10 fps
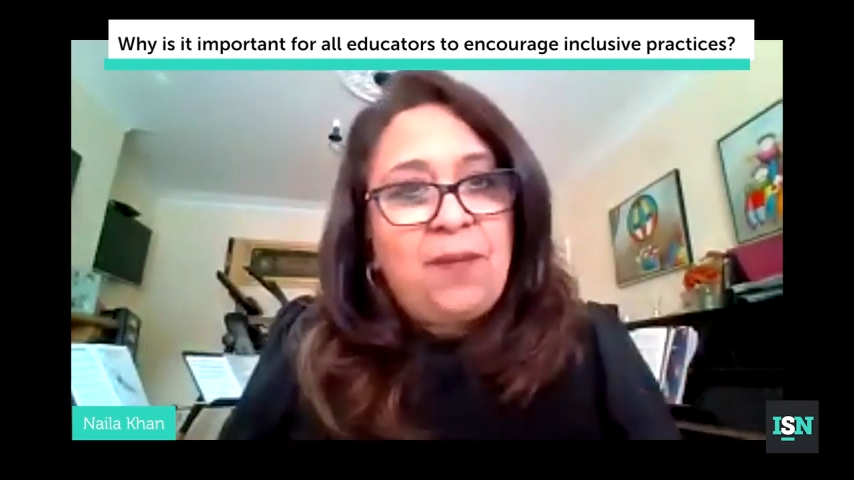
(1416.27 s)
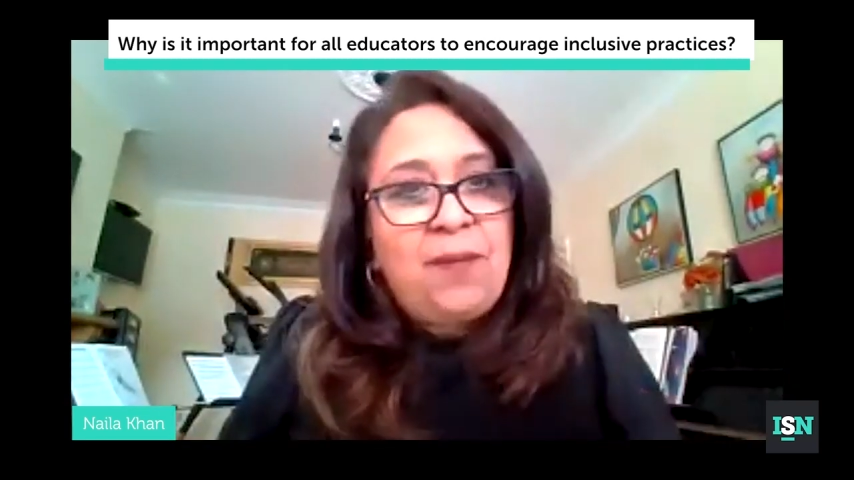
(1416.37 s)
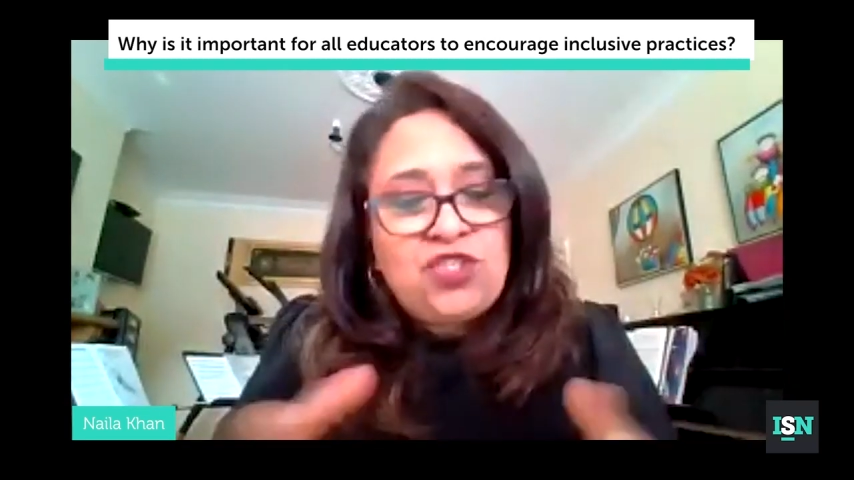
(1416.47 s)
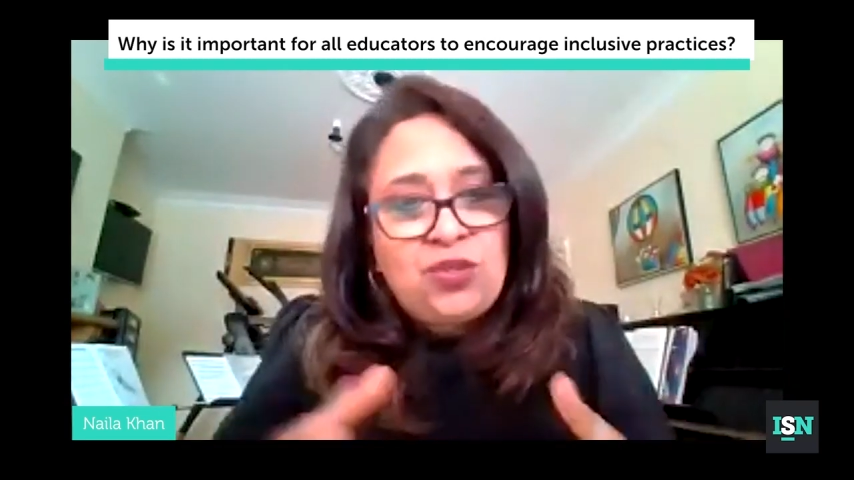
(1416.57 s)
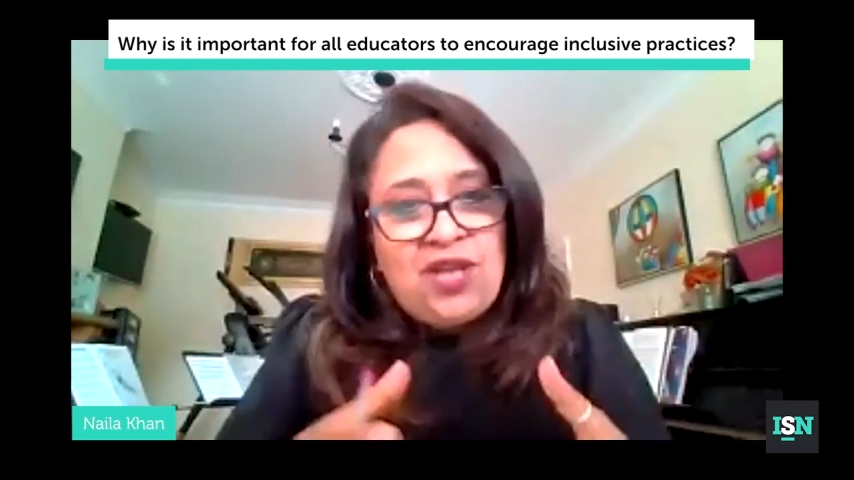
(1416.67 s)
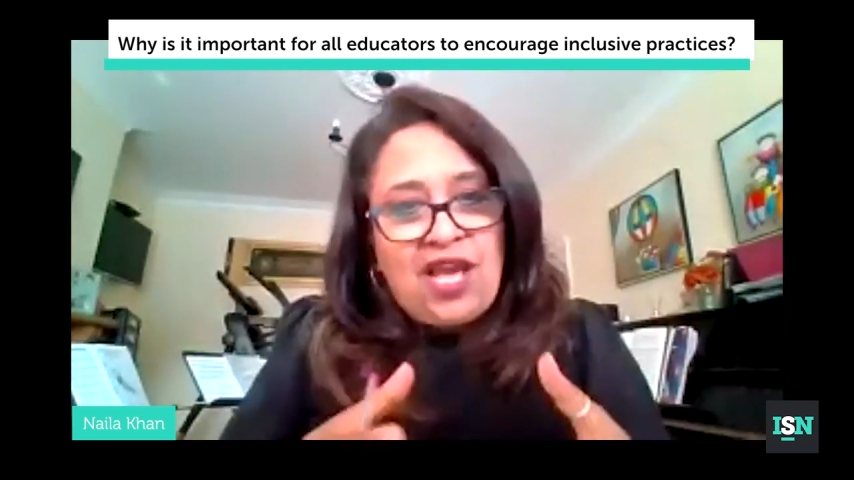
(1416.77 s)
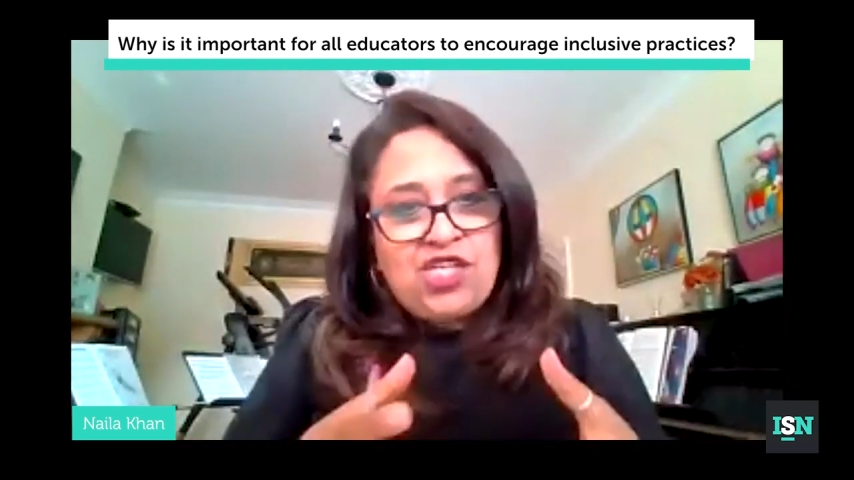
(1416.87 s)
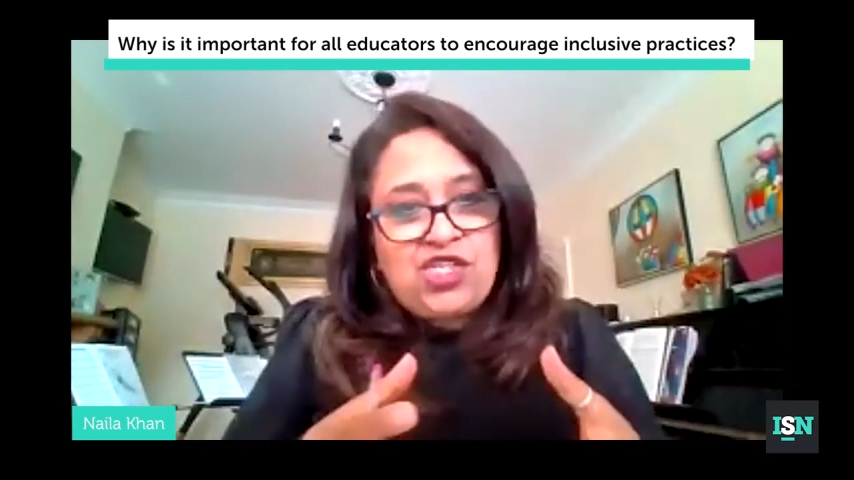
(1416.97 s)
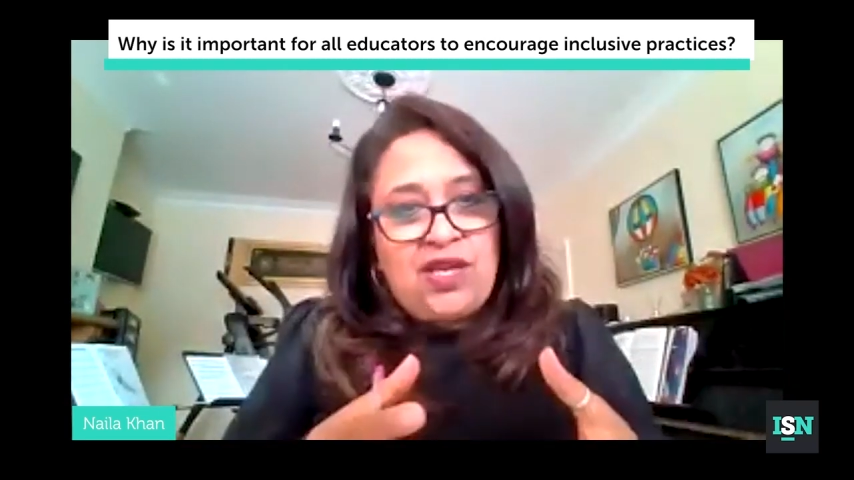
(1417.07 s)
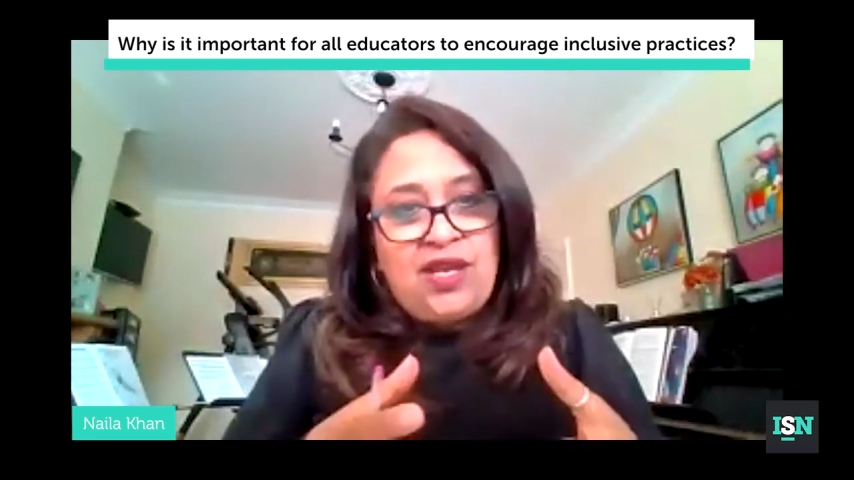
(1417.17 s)
Because you can
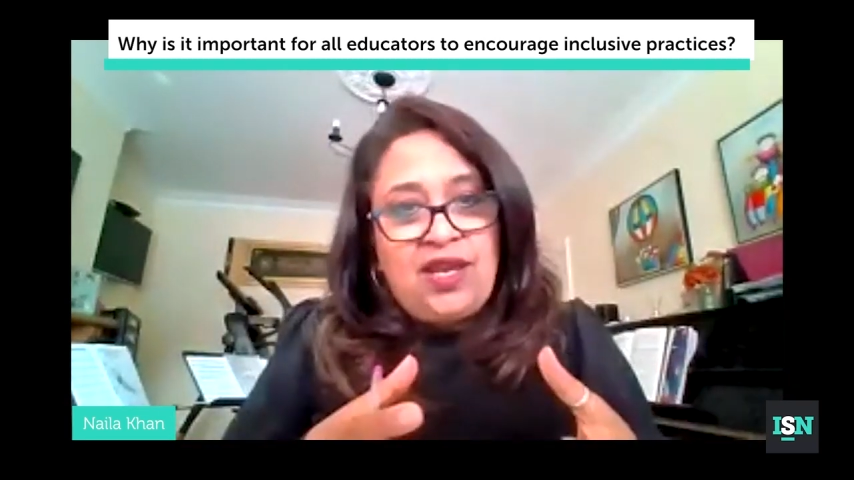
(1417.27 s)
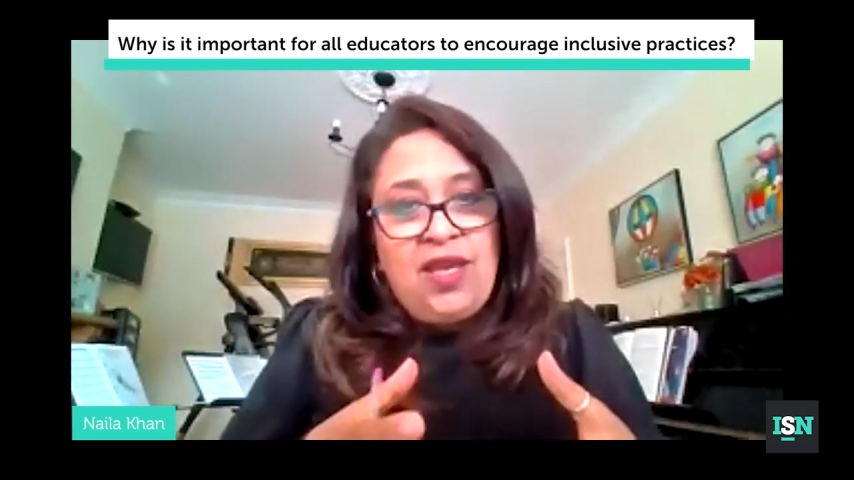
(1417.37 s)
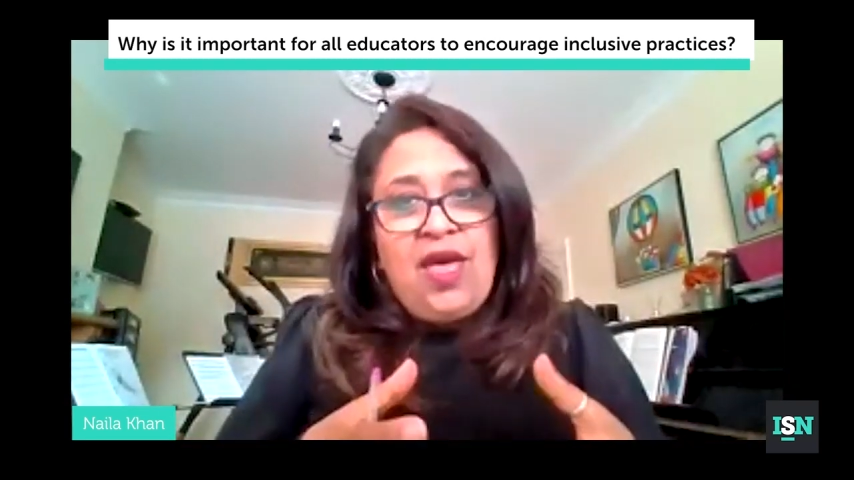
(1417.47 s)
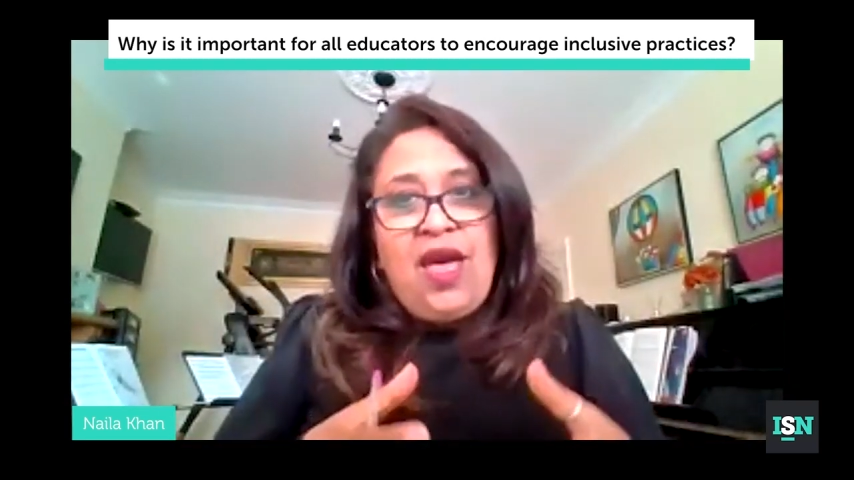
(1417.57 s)
actually